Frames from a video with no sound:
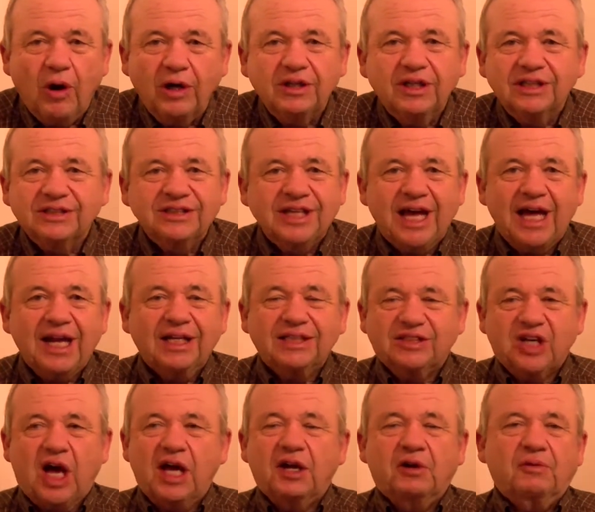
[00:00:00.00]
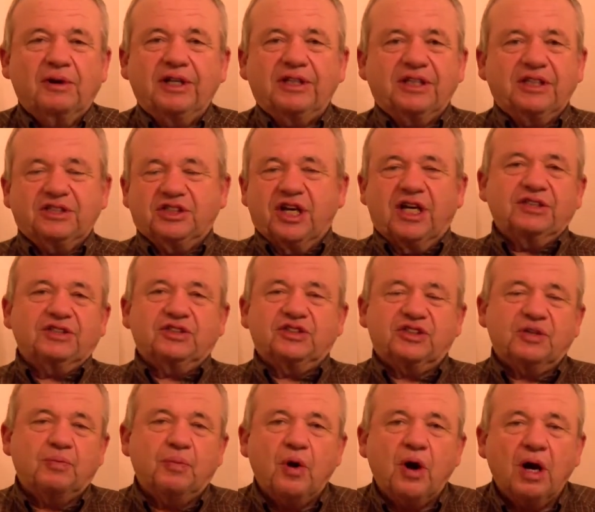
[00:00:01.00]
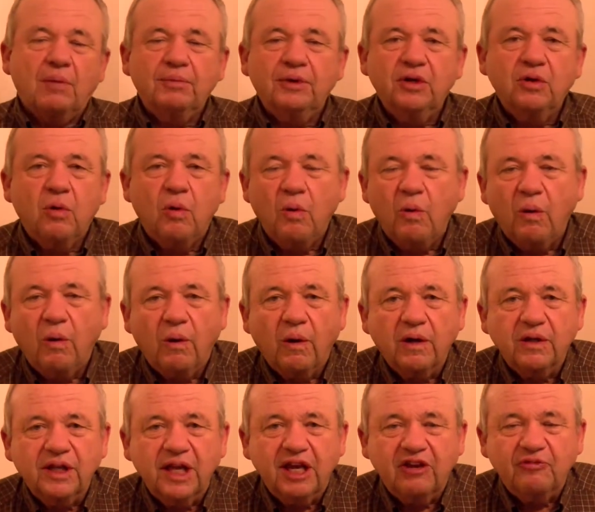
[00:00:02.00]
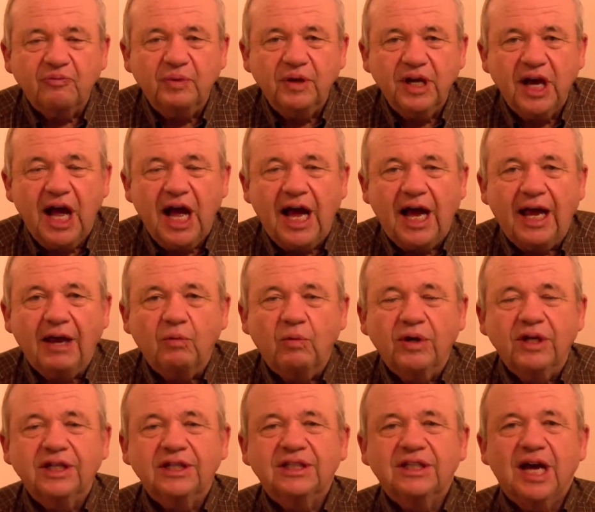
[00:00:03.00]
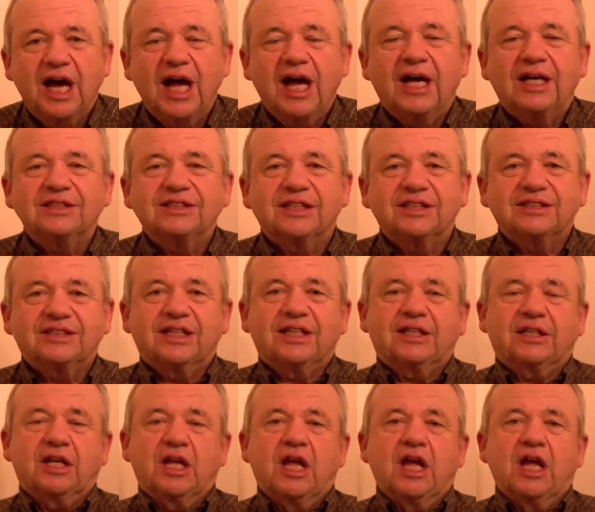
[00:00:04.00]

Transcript: does not exonerate the Justice Department or the FBI, what it does is it